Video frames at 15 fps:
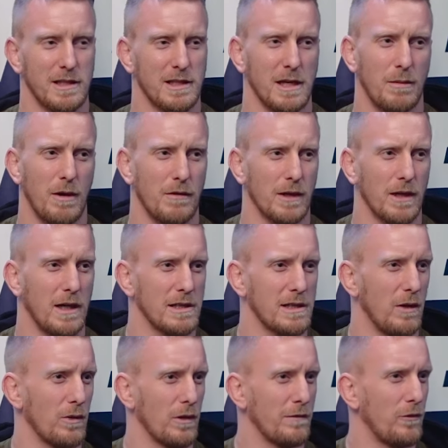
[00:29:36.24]
There's some other guys
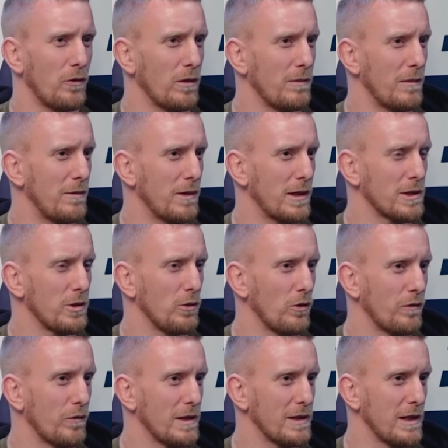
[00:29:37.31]
that I would have fought like maybe like two
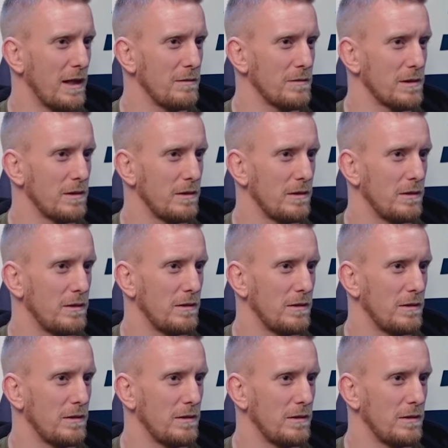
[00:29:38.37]
or three times.